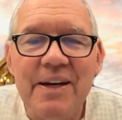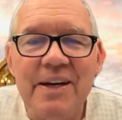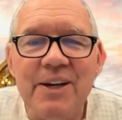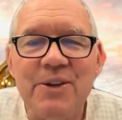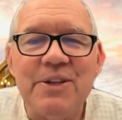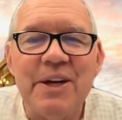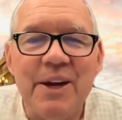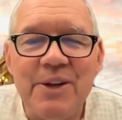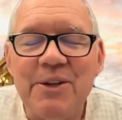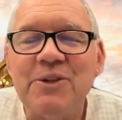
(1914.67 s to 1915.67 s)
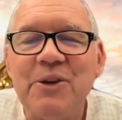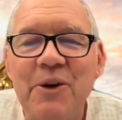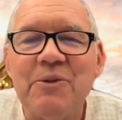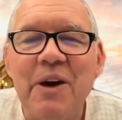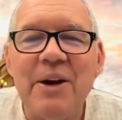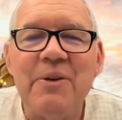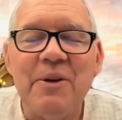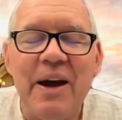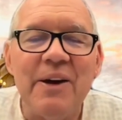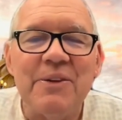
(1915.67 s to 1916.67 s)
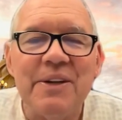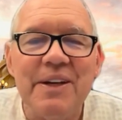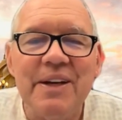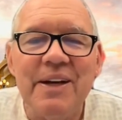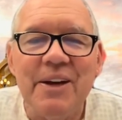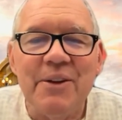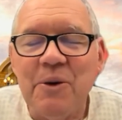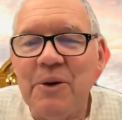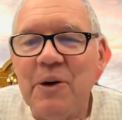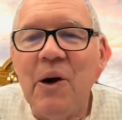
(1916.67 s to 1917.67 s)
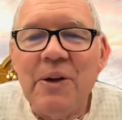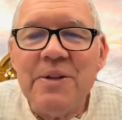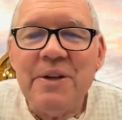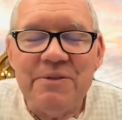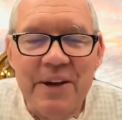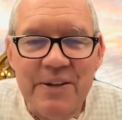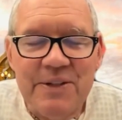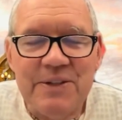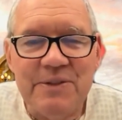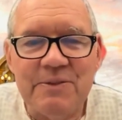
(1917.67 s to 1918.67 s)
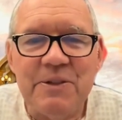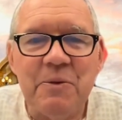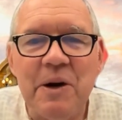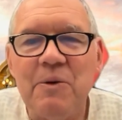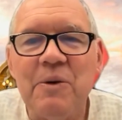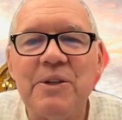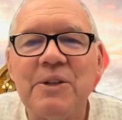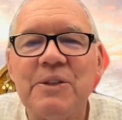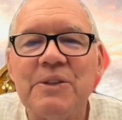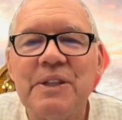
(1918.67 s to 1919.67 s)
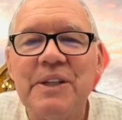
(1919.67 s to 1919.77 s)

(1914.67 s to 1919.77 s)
He decided to turn right around, throw it all in the faces of his well-wishers.